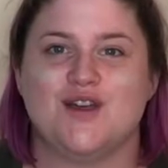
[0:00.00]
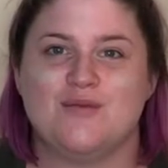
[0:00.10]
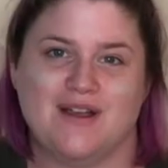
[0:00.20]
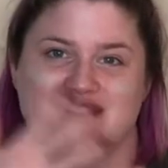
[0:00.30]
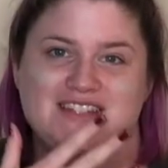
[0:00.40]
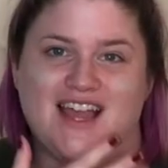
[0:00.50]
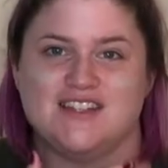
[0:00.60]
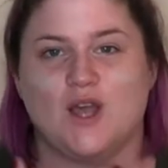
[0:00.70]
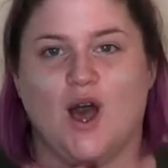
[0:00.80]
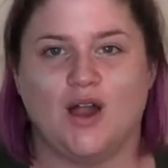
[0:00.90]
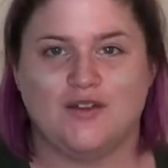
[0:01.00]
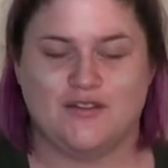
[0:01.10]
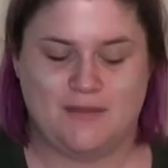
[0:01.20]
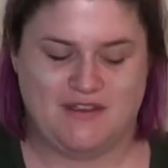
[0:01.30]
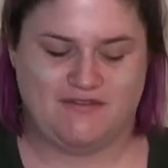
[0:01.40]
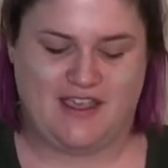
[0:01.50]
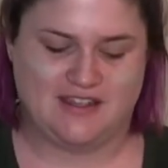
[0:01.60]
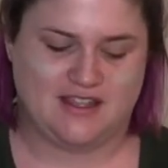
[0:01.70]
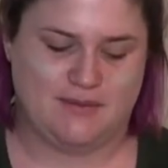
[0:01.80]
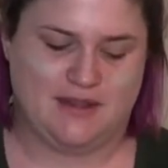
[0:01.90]
So once that's all over my
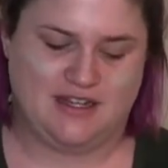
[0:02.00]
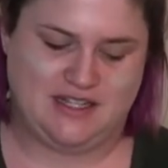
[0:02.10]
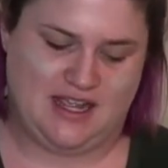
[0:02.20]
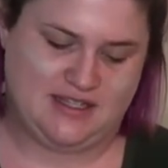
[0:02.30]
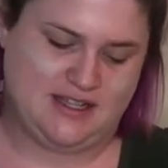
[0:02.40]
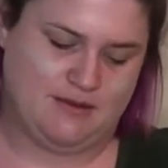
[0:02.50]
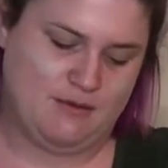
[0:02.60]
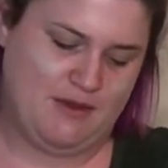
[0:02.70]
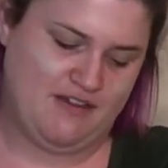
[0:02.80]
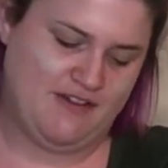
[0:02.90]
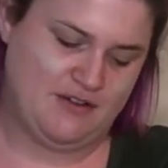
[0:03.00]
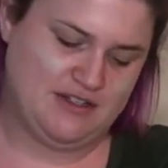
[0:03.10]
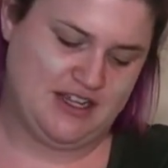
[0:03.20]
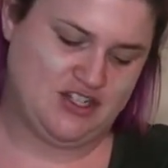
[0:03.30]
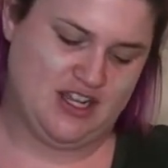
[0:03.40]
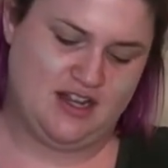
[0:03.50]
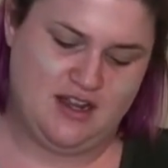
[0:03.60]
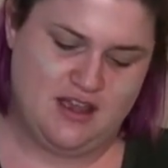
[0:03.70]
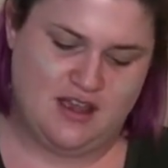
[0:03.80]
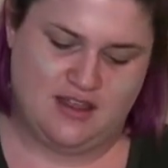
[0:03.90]
face, I'm gonna take some of my foundation.
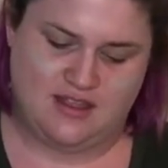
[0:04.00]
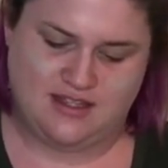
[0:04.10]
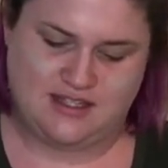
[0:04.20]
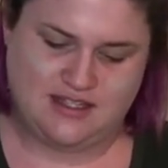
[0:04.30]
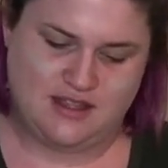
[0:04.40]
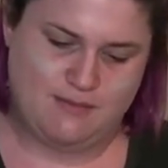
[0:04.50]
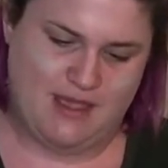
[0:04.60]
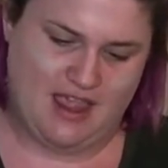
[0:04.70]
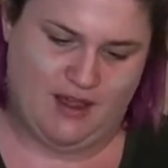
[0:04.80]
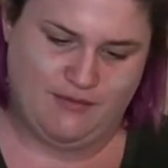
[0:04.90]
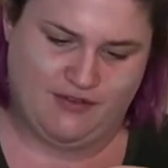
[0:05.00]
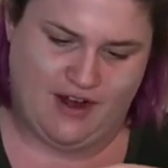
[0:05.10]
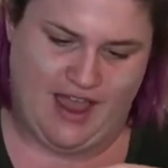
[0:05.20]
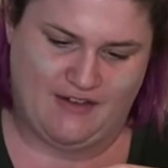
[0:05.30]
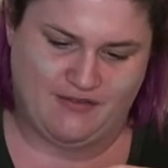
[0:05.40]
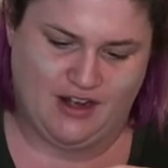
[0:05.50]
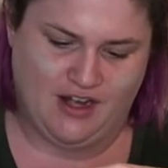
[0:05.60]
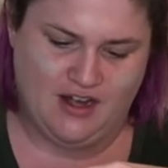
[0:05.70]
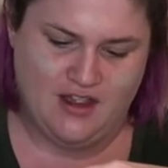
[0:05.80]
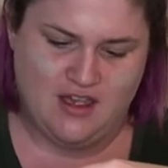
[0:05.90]
This is the Makeup
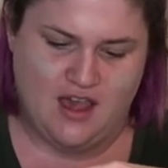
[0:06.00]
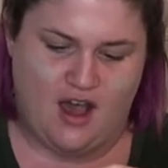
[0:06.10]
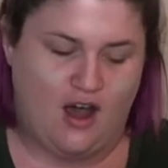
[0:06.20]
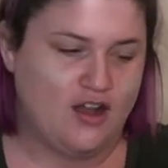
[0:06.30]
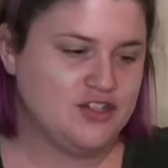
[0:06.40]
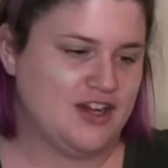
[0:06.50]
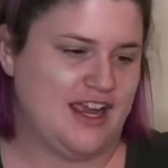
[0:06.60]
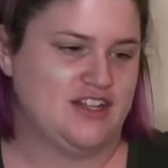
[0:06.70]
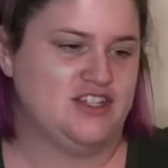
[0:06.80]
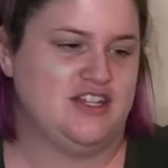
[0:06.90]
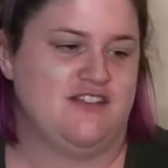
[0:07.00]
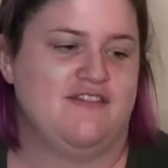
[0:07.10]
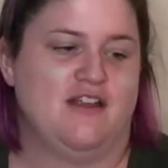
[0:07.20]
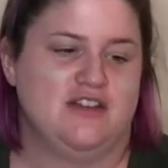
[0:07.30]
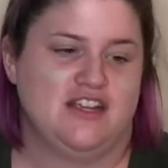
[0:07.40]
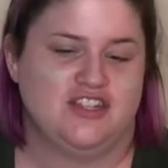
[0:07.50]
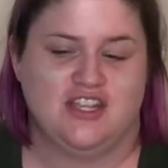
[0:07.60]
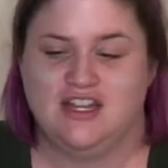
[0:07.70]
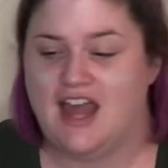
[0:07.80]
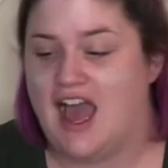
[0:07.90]
Forever Ultra HD
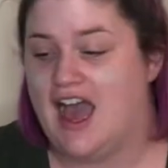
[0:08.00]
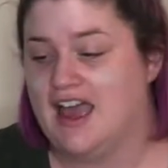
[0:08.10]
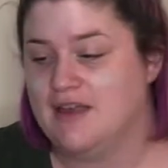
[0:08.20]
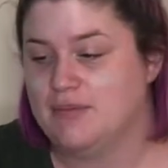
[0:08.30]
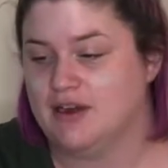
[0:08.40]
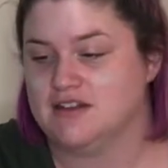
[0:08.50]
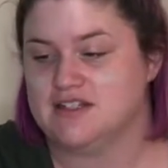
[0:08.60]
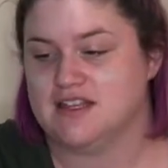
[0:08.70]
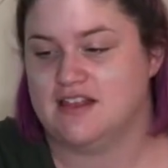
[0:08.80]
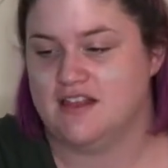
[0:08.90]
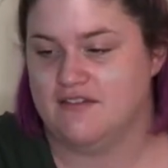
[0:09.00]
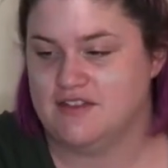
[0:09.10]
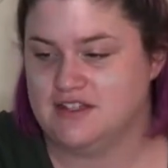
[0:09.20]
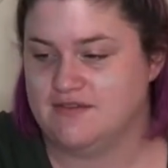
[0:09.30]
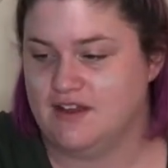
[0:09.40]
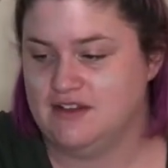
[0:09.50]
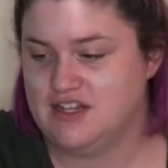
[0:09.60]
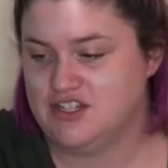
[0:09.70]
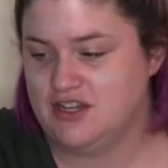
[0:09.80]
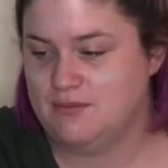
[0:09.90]
Foundation. I personally love this
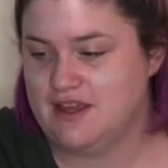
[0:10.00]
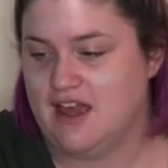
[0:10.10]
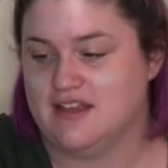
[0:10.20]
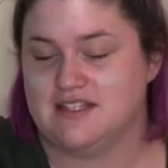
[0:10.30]
foundation because